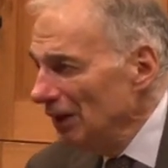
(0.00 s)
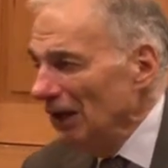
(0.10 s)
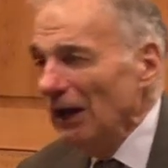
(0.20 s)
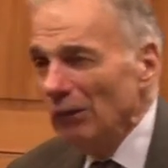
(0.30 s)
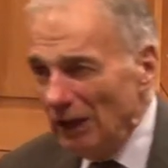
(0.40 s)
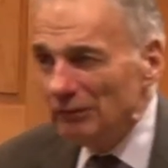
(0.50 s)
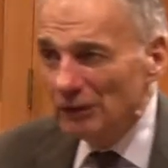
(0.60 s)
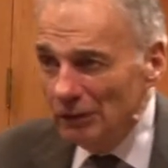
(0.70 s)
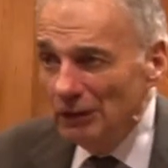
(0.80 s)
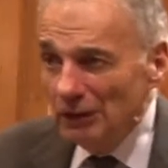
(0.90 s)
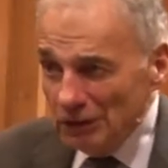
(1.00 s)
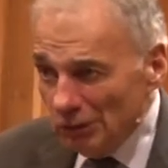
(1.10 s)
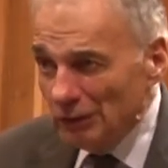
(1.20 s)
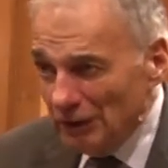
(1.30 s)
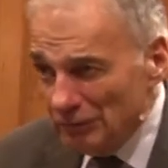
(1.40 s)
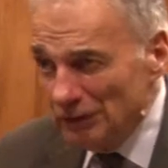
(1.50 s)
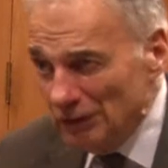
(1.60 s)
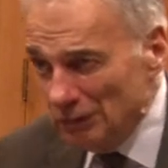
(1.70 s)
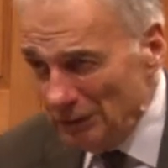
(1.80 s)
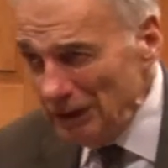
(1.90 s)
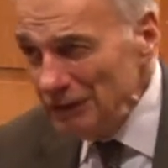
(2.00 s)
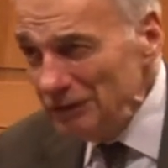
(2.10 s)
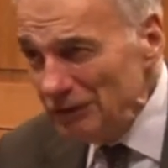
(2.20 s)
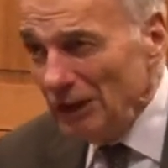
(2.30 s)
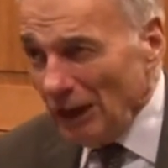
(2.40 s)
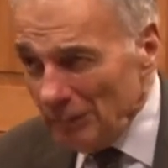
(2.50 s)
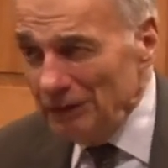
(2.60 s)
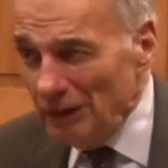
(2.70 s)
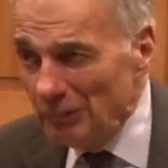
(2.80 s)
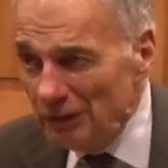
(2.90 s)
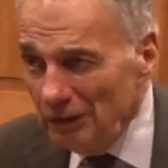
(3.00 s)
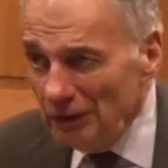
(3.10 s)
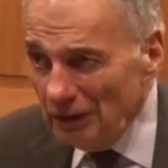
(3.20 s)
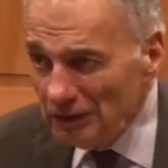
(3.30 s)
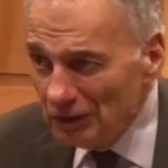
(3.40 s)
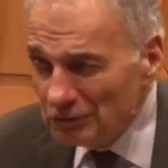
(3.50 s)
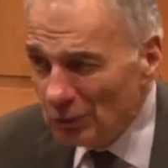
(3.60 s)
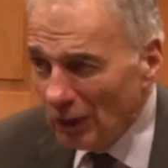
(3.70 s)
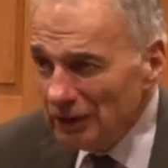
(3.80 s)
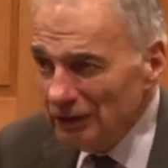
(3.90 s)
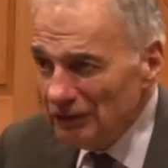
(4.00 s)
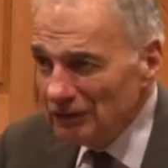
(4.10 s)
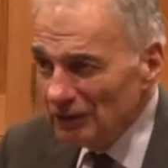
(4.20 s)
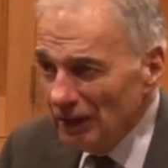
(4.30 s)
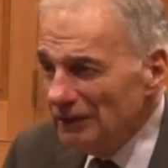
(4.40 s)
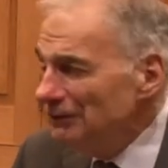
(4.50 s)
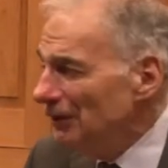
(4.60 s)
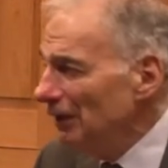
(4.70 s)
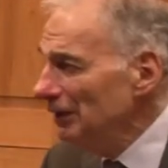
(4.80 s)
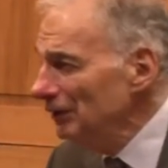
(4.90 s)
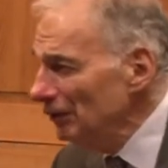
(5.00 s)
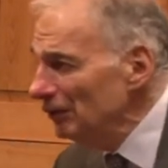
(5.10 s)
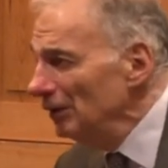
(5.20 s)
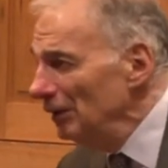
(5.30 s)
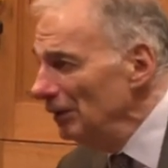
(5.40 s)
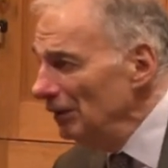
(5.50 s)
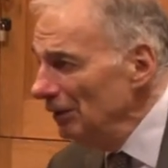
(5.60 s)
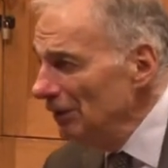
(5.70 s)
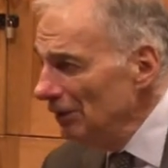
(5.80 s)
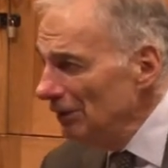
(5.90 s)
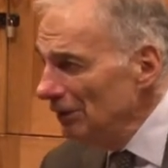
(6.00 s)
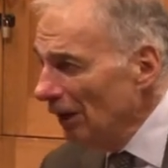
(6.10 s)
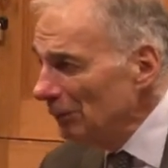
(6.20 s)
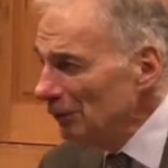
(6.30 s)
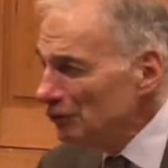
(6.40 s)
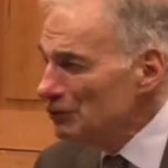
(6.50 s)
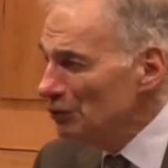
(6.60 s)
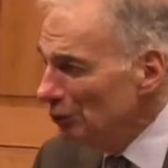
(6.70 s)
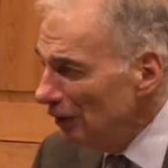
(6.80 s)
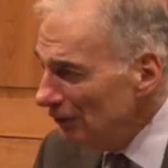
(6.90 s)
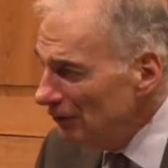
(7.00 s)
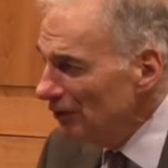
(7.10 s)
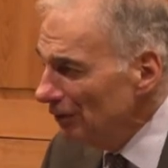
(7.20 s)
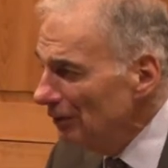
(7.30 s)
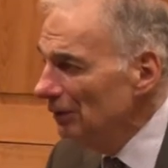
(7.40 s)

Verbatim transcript: However, you know, given their means, I mean, they were in their 20s, late teens, almost shoeless.